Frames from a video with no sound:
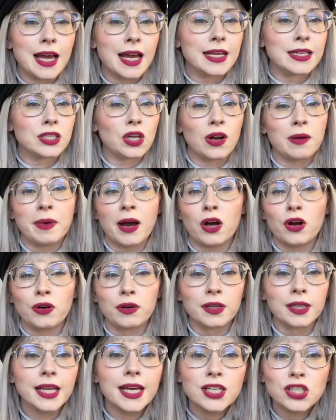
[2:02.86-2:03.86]
is talking about her
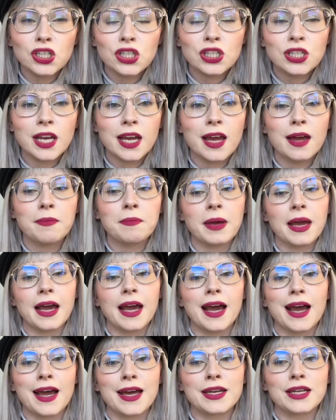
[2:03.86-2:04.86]
relationship,
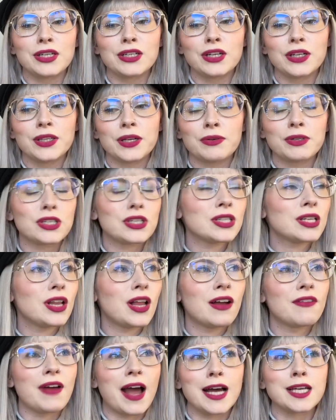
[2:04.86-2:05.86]
and there were just a
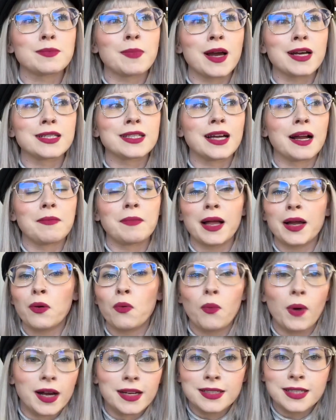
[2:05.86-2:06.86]
lot of aspects that I'm like,
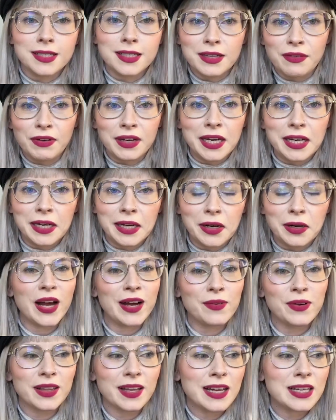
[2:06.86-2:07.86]
why is this even in here?
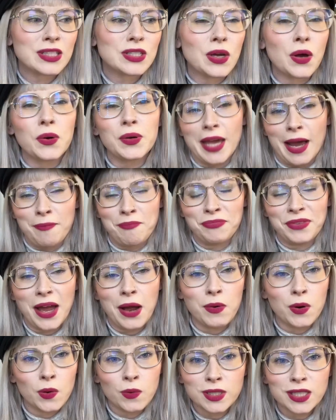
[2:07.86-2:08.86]
So yeah,
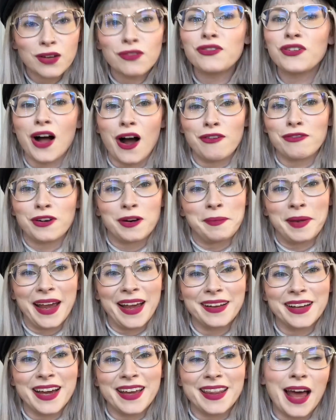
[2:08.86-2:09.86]
that one was a flop for
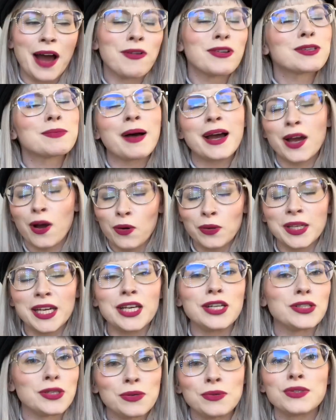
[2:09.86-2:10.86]
me, and that was my
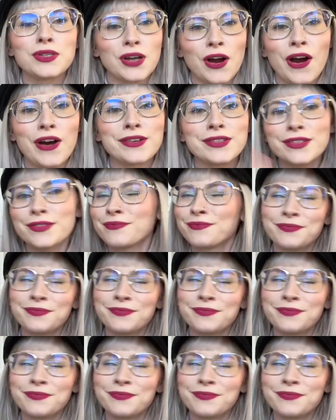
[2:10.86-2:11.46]
only 2 stars.